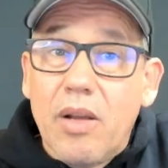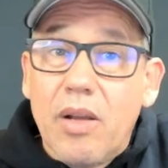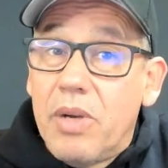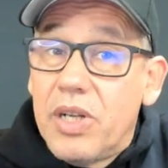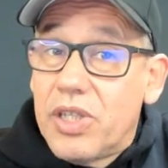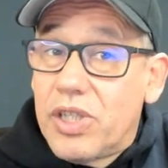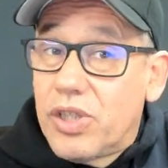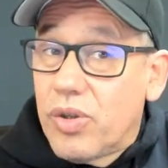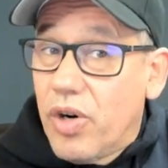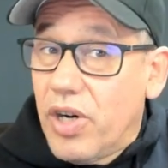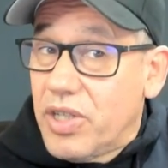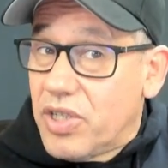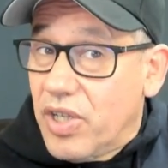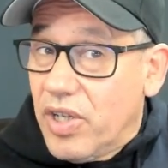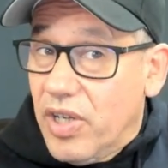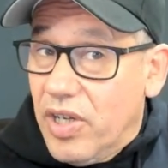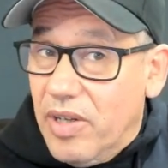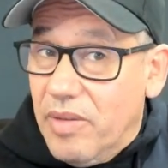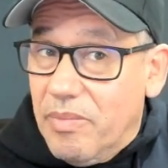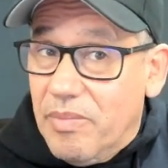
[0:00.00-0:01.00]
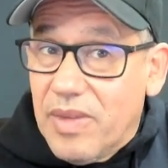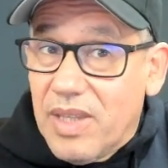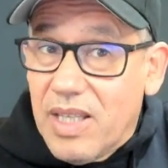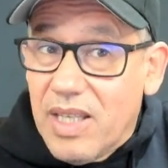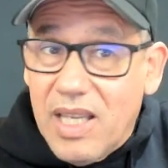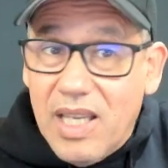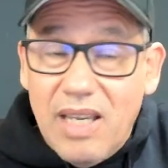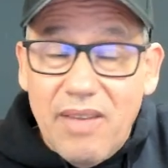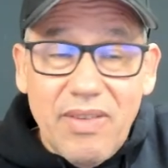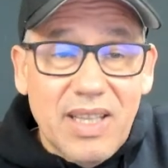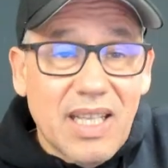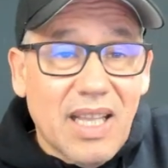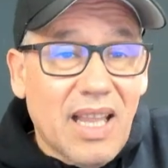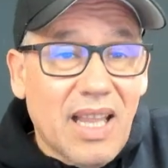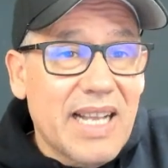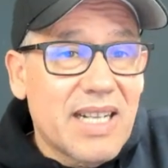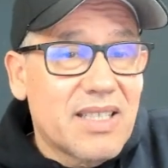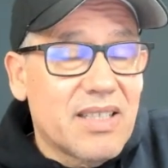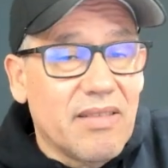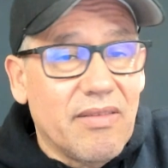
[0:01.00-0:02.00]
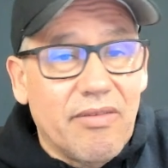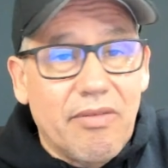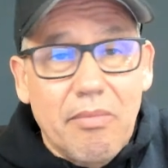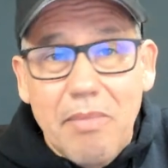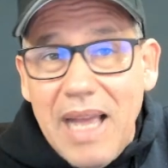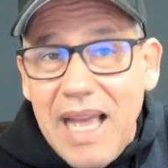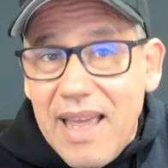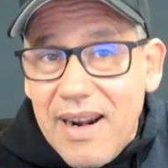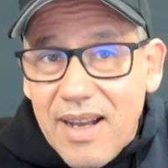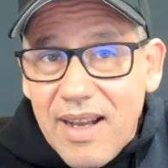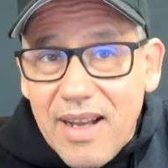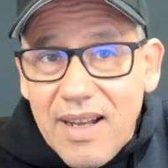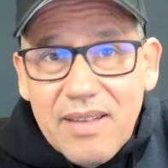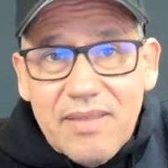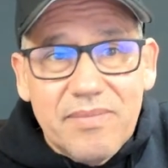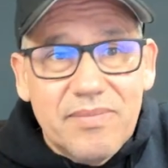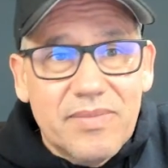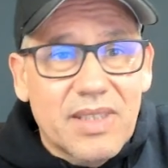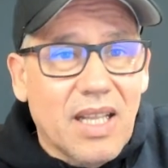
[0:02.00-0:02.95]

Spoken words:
But short term, even the likes of Meta,